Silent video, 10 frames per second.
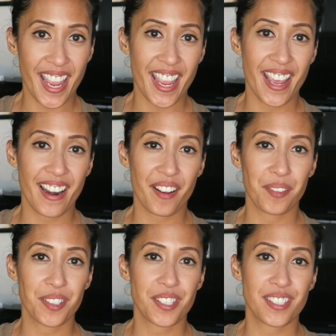and I
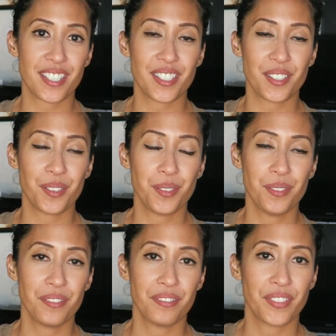will see
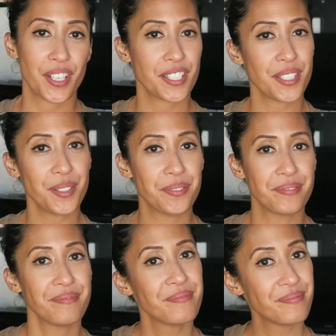you very
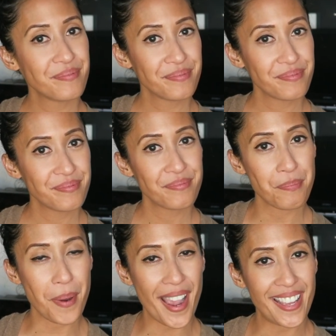soon.
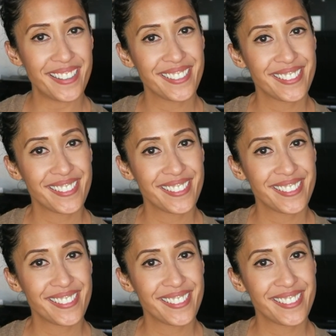Bye.